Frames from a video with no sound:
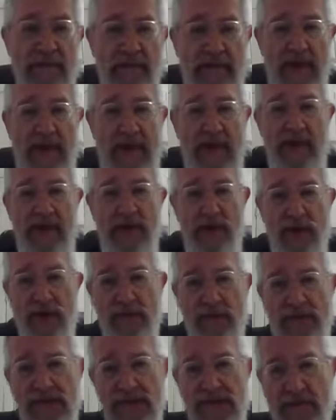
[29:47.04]
Many
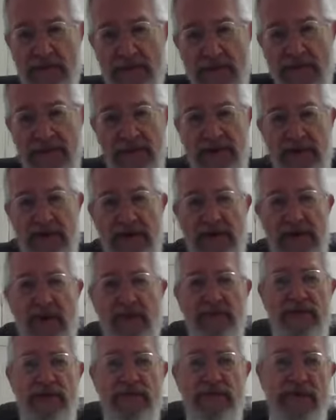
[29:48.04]
Tumas, a person
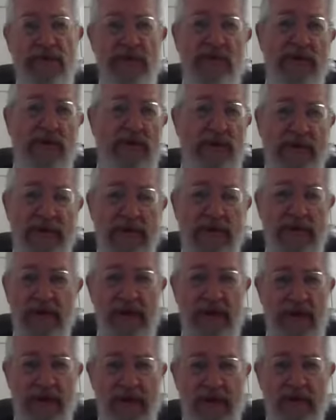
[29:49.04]
becomes pure
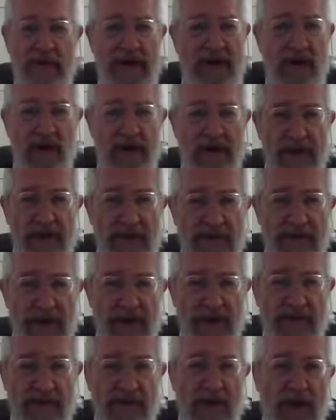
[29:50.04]
by going to
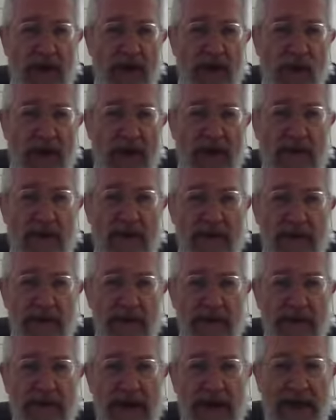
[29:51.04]
mikvah and waiting
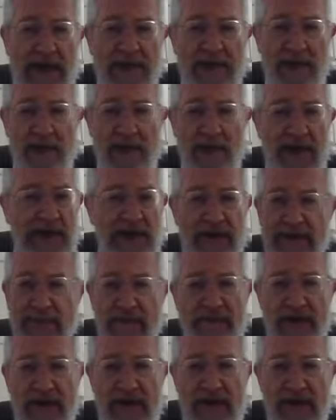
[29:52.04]
till nightfall. He
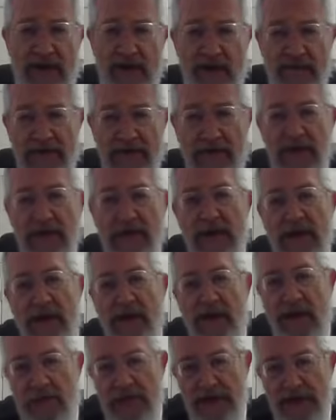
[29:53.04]
doesn't bring a korban.
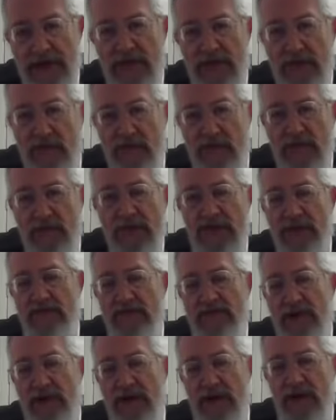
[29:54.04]
A mitzora
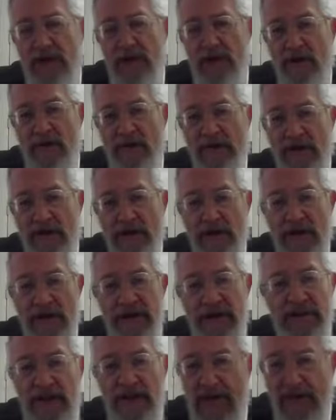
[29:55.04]
must bring a korban.
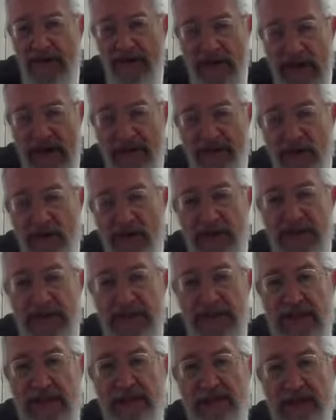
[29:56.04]
So even after
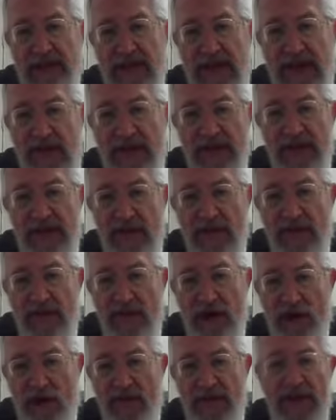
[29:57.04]
his seven days
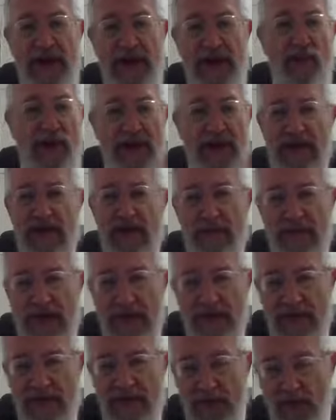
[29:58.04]
are over, and he went to the
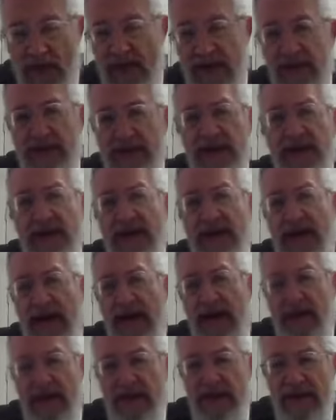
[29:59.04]
mikvah twice,
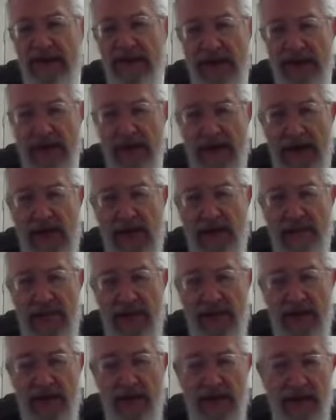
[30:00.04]
and the
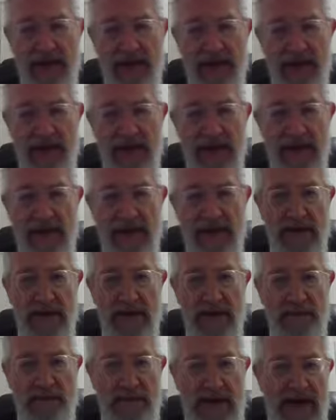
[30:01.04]
evening
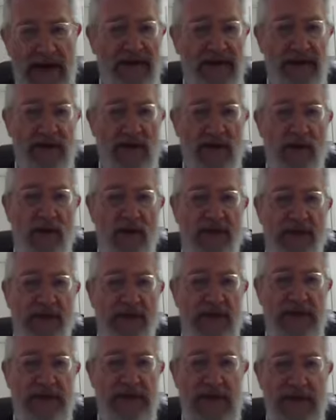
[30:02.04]
uh, passed over
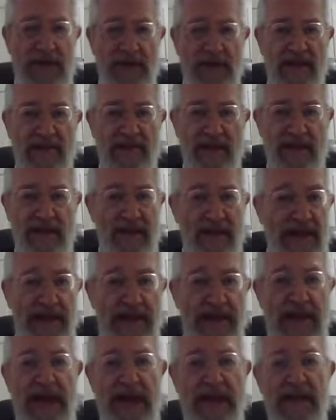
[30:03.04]
the second tevilah,
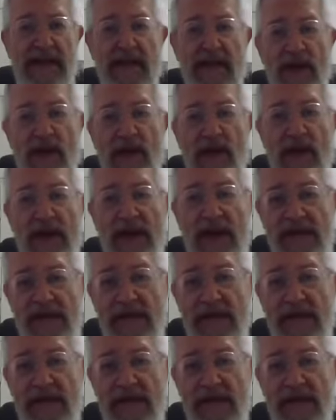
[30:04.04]
he can't go